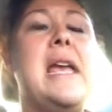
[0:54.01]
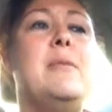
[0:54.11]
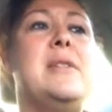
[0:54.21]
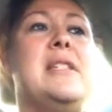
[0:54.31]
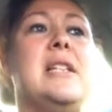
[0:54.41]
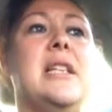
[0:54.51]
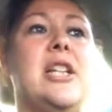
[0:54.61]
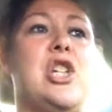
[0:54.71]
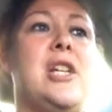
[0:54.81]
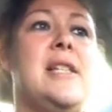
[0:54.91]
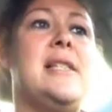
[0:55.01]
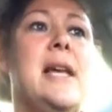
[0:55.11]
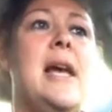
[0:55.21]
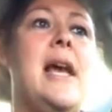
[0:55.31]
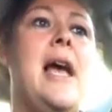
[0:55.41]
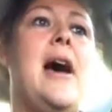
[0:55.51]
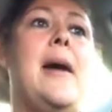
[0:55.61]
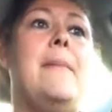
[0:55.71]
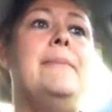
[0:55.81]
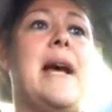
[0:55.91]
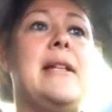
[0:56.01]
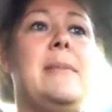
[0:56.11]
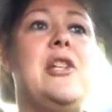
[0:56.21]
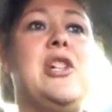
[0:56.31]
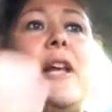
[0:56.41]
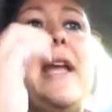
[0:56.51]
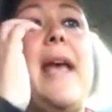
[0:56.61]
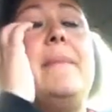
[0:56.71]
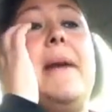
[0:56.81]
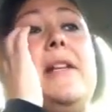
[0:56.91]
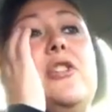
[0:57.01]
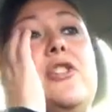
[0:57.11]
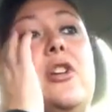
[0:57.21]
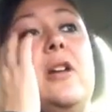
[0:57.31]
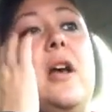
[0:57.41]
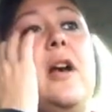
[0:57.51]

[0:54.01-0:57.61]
It was delicious. Not to mention I had my dessert